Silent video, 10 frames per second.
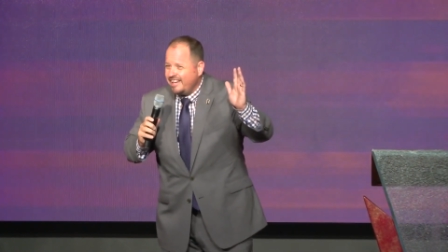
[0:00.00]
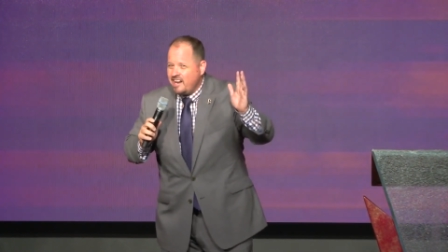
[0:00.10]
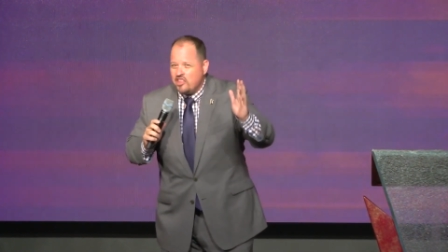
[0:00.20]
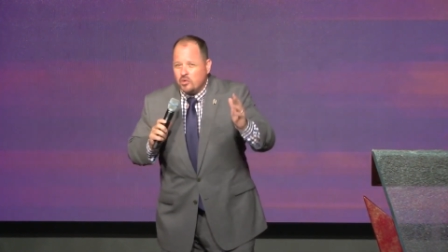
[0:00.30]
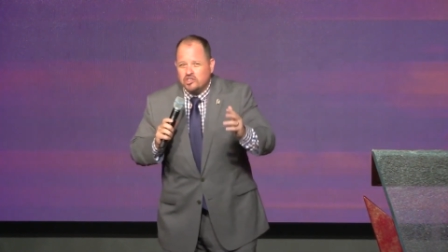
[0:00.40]

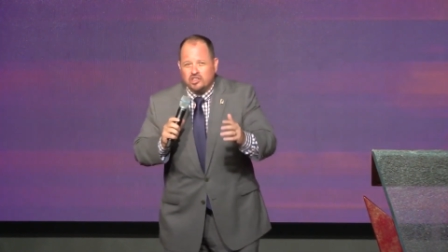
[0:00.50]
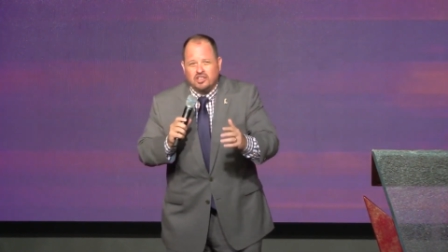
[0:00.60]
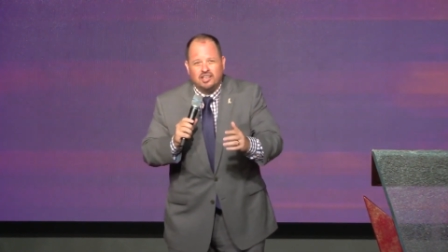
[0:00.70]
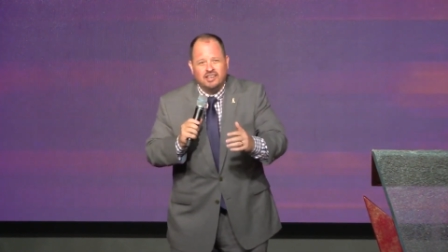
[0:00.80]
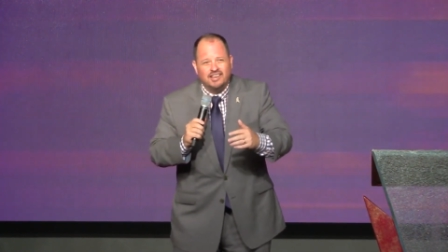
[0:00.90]
In other words, you're
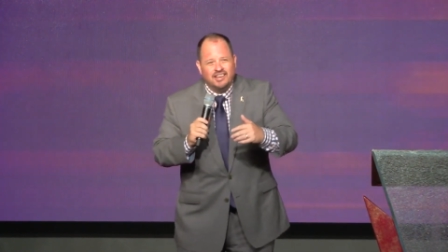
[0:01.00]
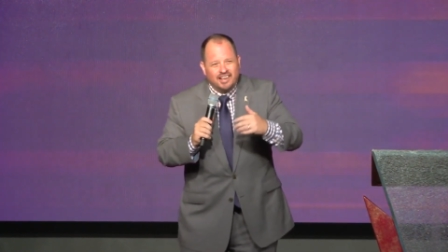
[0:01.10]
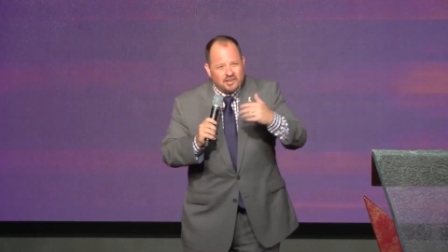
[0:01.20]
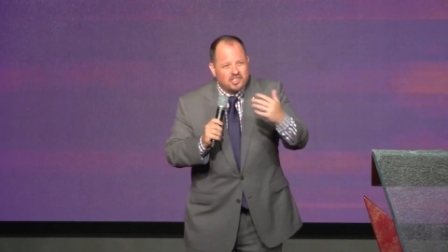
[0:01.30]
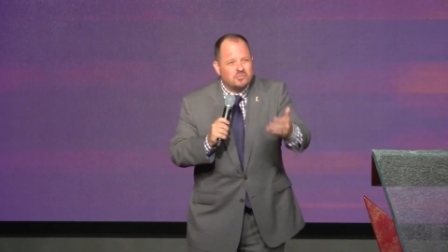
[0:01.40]

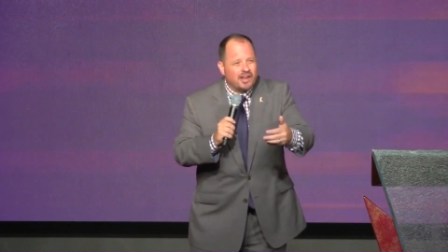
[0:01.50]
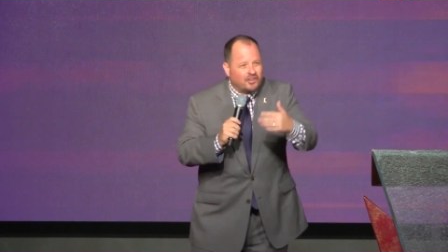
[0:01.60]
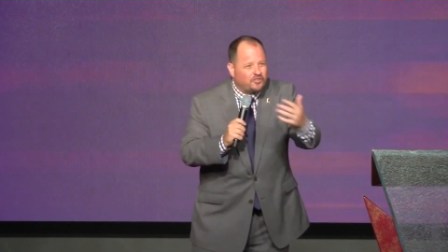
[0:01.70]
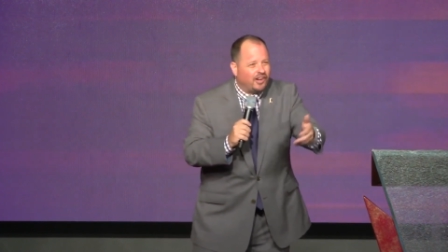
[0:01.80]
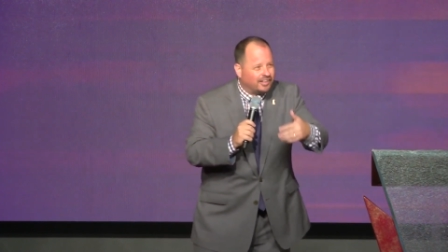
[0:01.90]
I'm just
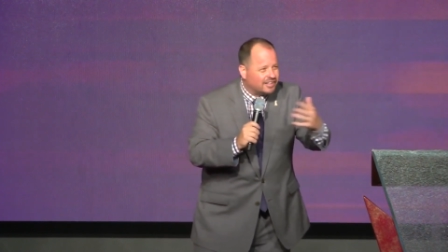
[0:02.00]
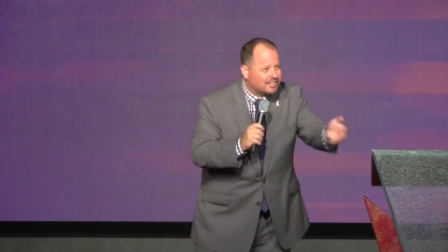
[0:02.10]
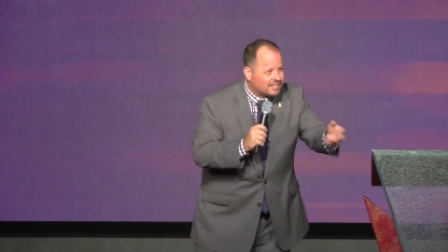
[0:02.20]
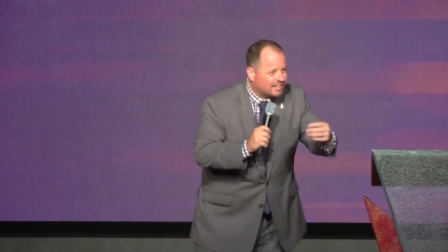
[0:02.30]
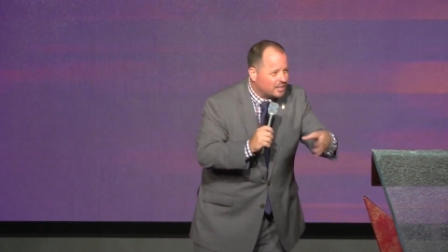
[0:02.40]
making fun
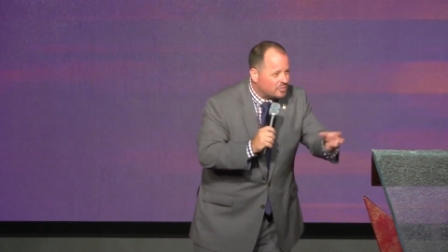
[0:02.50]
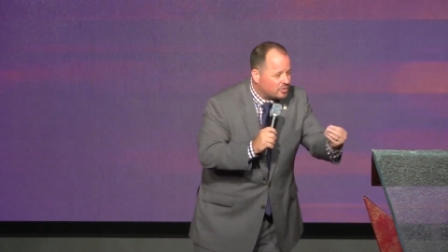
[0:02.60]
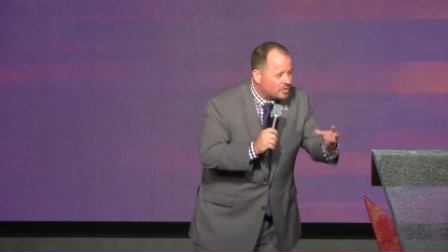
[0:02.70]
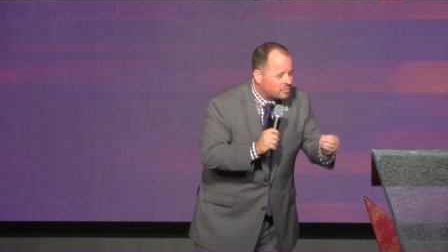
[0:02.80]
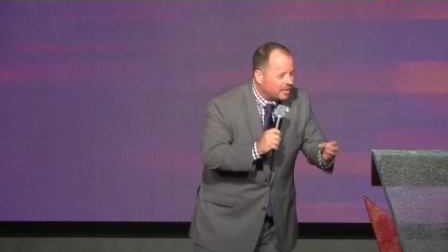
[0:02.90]
because keep
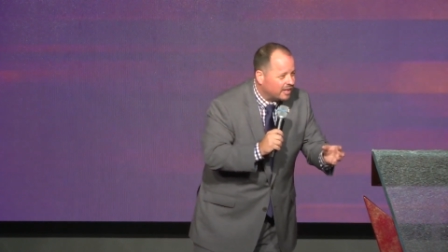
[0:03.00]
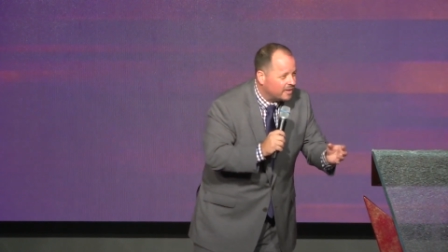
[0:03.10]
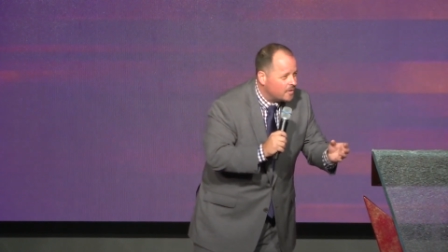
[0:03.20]
you with me.